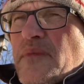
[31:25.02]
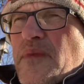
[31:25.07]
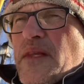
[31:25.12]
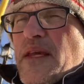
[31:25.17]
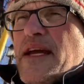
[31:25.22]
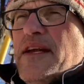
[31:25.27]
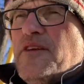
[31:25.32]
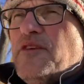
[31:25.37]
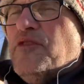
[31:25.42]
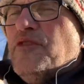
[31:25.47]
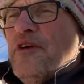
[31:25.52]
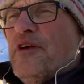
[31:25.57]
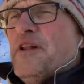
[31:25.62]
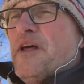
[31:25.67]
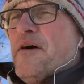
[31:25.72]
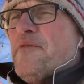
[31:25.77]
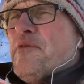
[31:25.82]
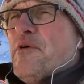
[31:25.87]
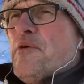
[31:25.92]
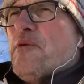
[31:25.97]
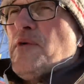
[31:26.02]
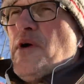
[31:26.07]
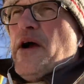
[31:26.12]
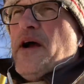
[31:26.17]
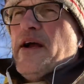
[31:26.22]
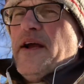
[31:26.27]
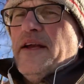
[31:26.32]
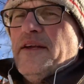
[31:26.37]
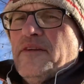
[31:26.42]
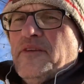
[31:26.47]
and sea level
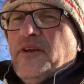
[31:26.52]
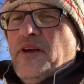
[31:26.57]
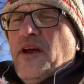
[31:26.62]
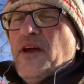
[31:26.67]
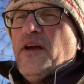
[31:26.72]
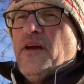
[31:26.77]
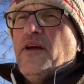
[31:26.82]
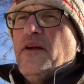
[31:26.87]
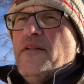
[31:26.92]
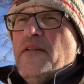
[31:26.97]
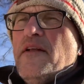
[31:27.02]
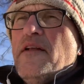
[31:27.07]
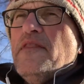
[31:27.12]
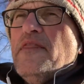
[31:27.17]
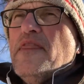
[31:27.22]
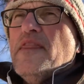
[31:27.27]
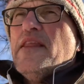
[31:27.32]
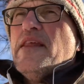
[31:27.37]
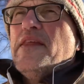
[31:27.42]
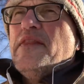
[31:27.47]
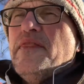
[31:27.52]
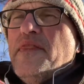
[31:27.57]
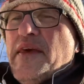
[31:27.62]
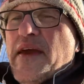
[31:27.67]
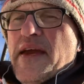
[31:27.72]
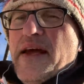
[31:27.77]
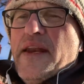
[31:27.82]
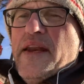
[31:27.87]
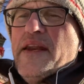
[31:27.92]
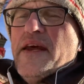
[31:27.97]
rise,
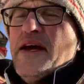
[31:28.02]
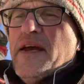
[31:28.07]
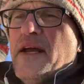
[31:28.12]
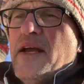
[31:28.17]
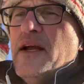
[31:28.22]
then